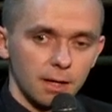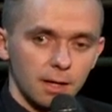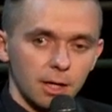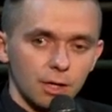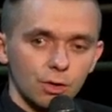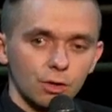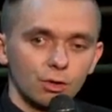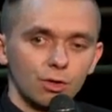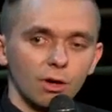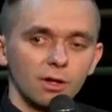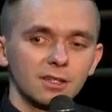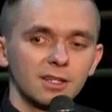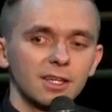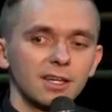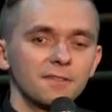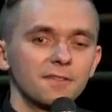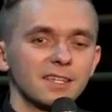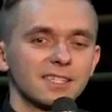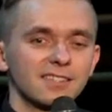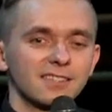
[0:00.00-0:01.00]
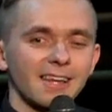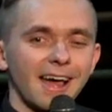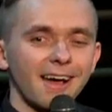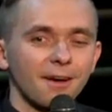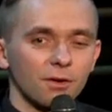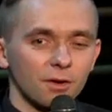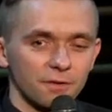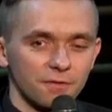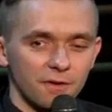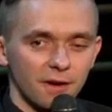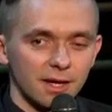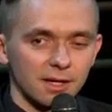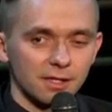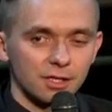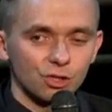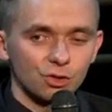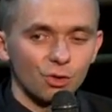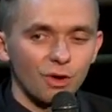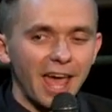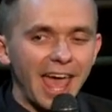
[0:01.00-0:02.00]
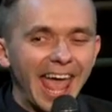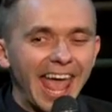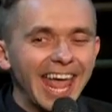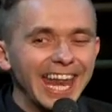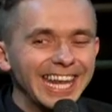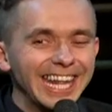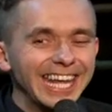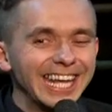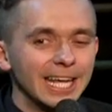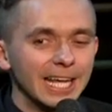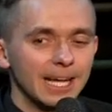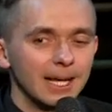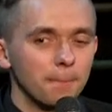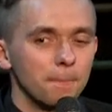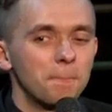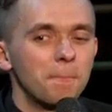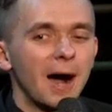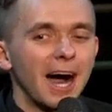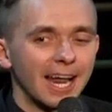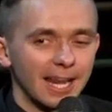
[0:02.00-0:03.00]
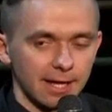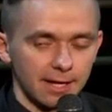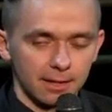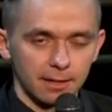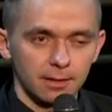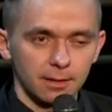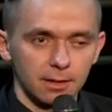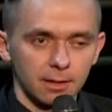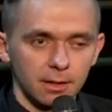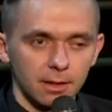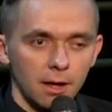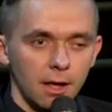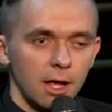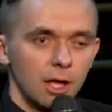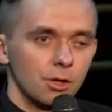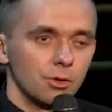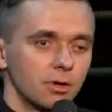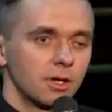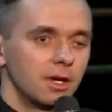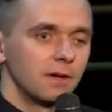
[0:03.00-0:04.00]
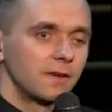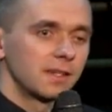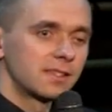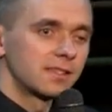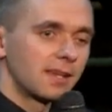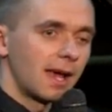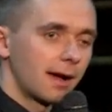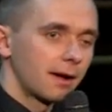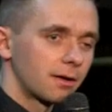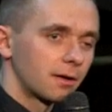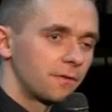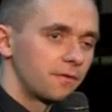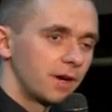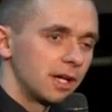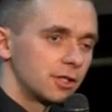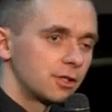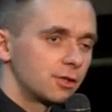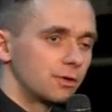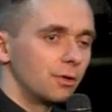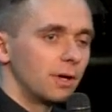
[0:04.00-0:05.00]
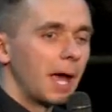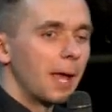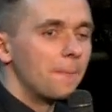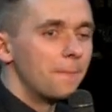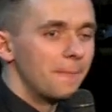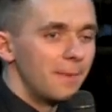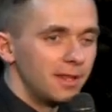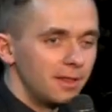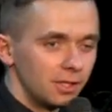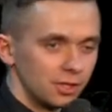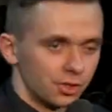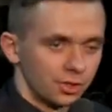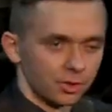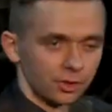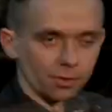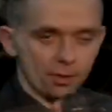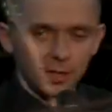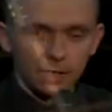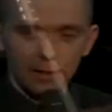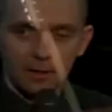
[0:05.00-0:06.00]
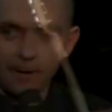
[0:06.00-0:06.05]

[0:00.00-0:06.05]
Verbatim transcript: You don't give a sacrifice to anybody you give a sacrifice to a ministry